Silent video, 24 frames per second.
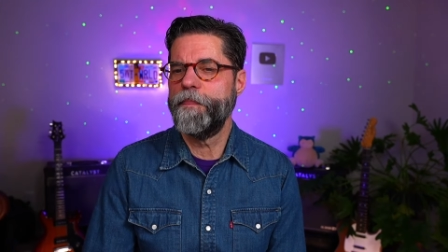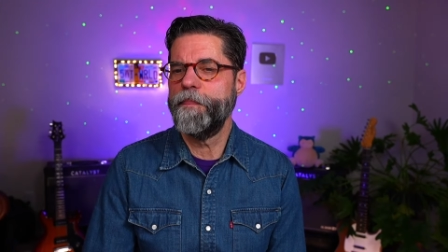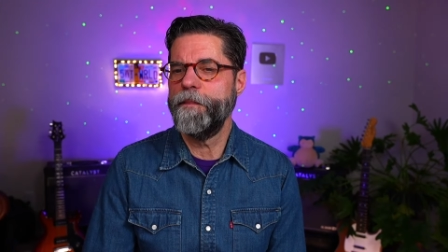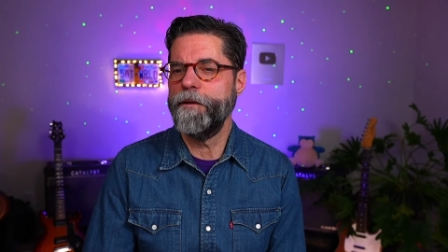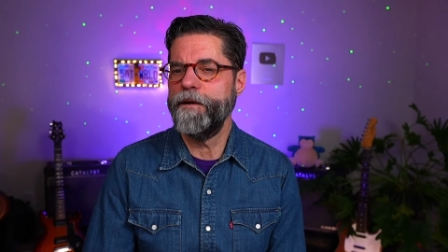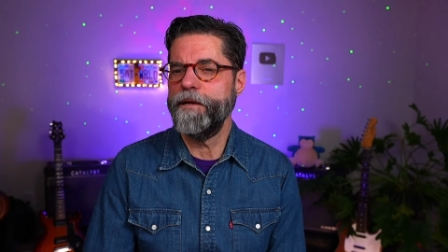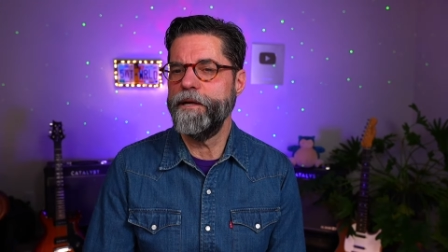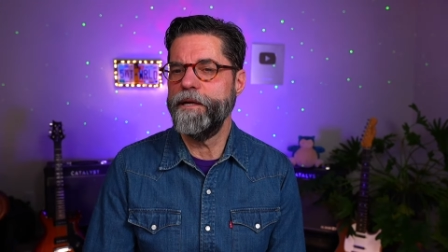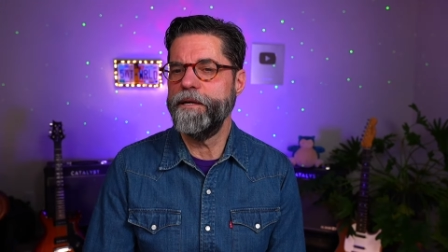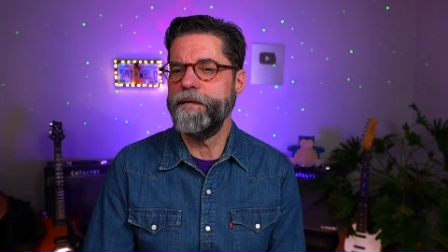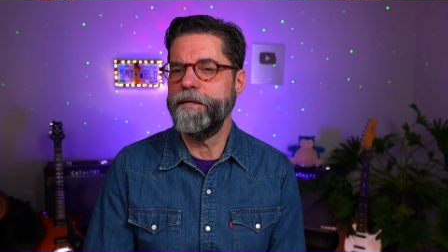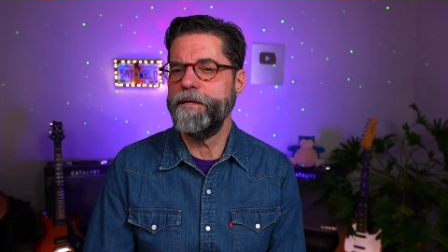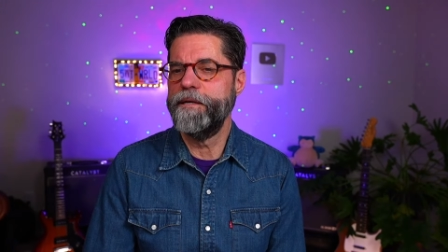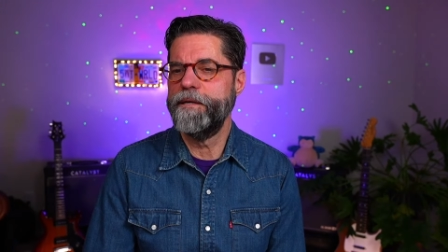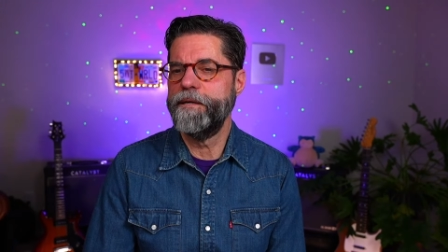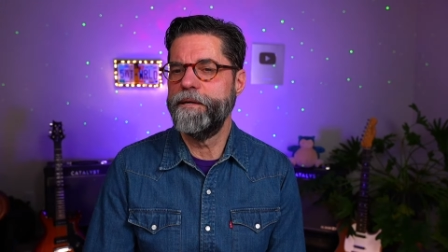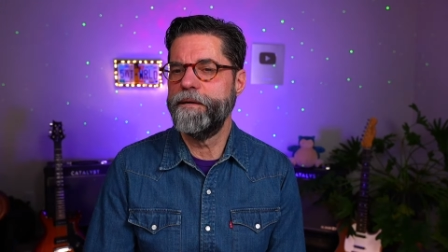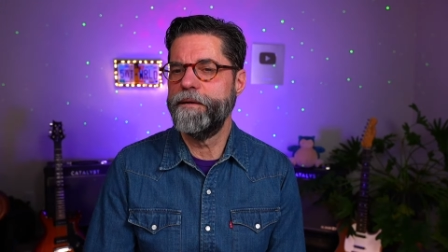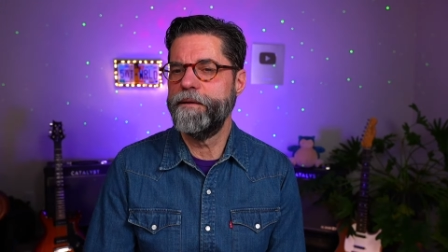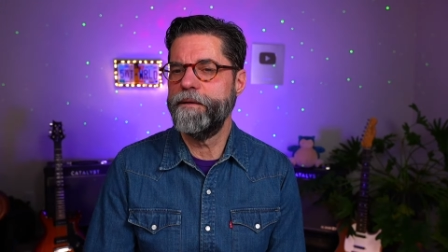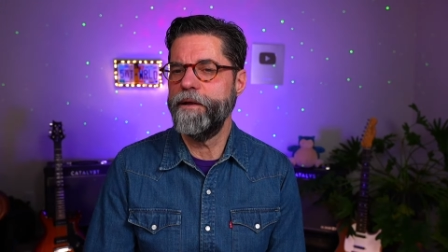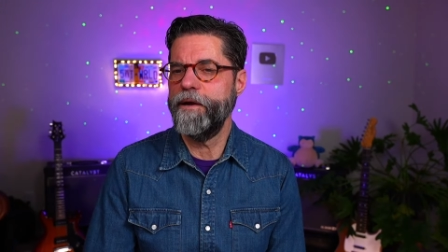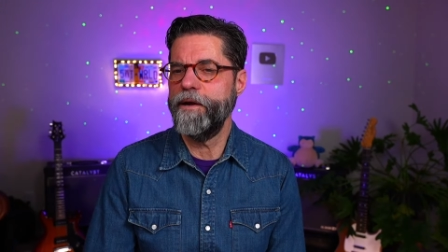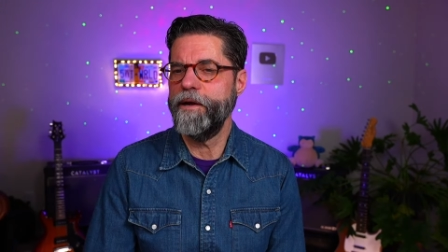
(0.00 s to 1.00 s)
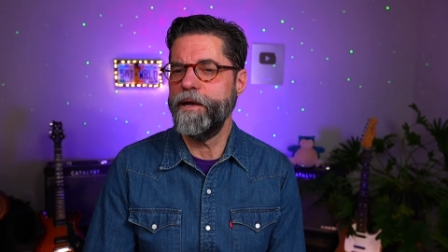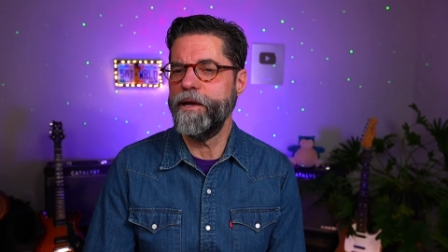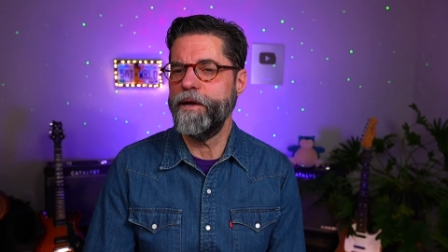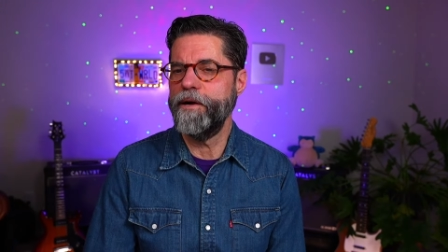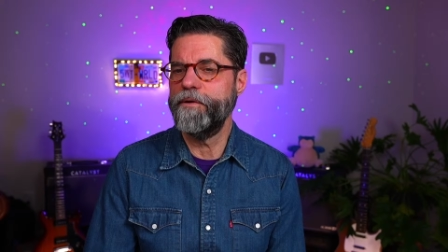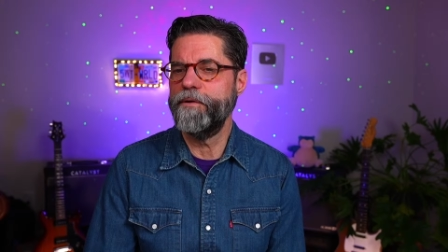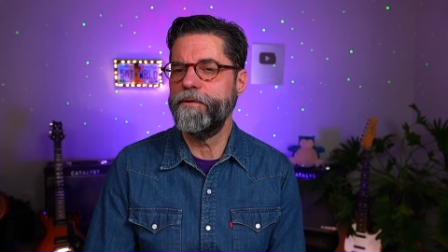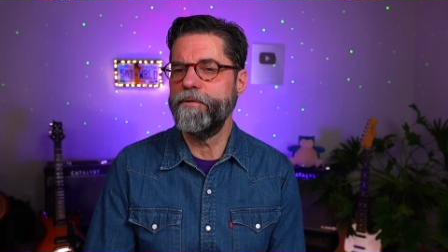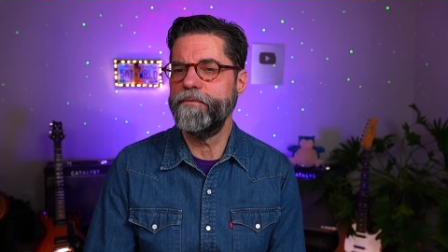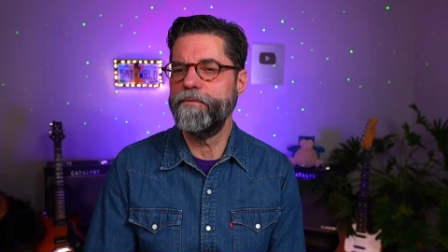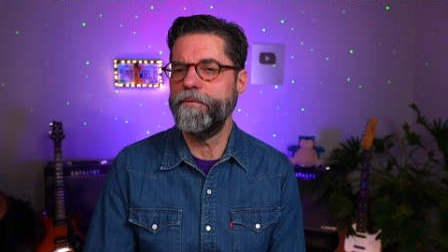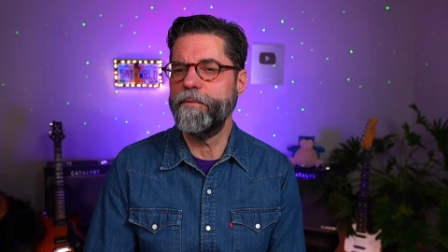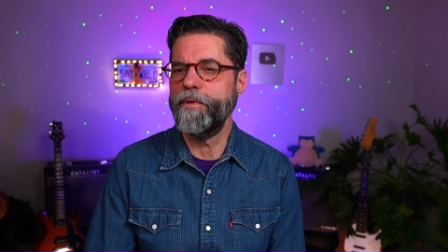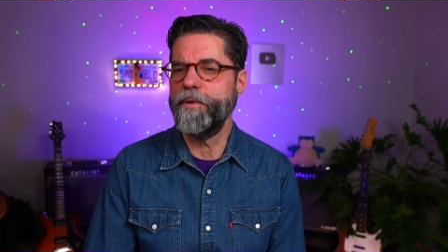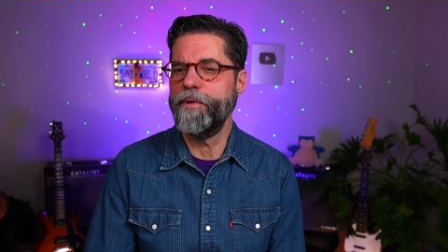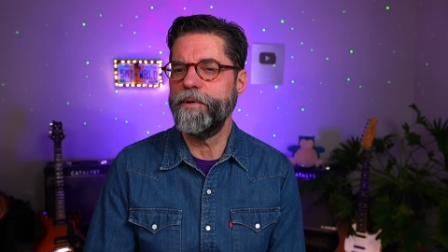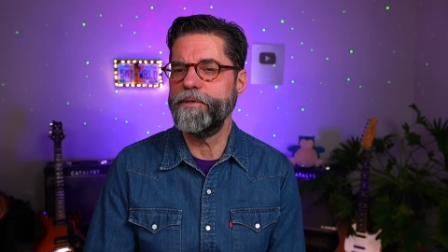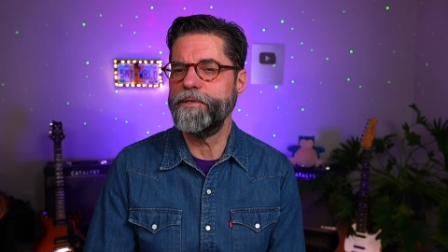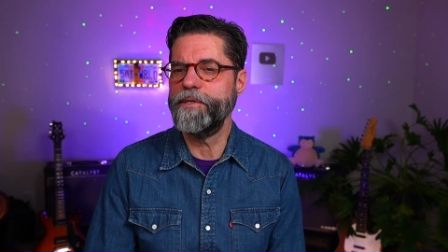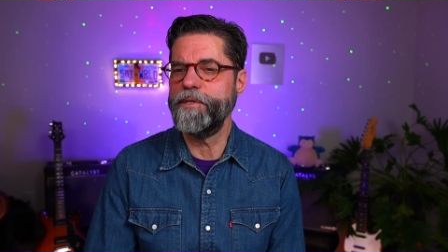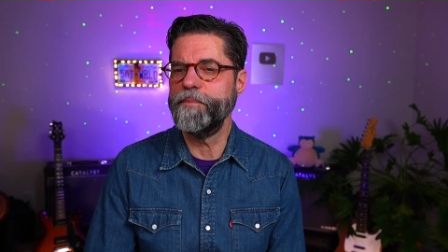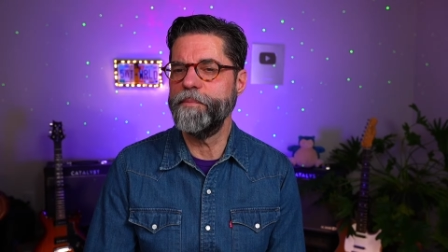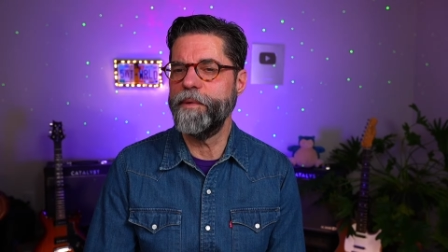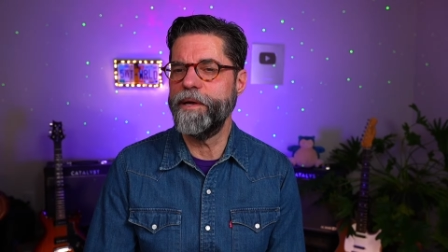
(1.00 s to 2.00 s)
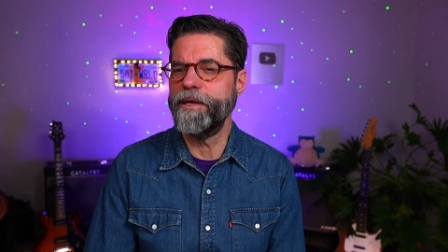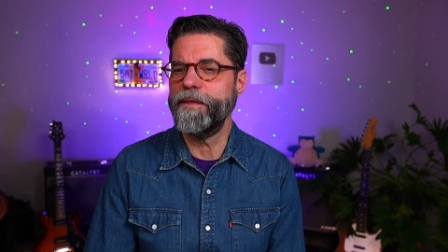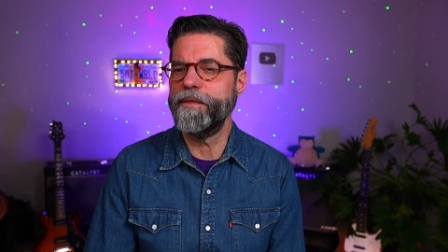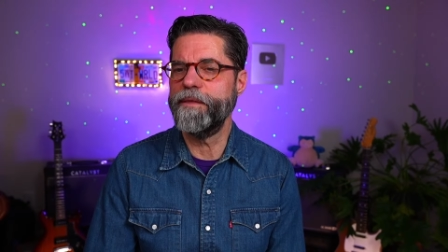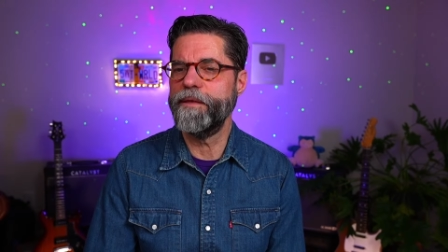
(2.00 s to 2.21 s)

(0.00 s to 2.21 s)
There you go. There you go, from the horse's mouth.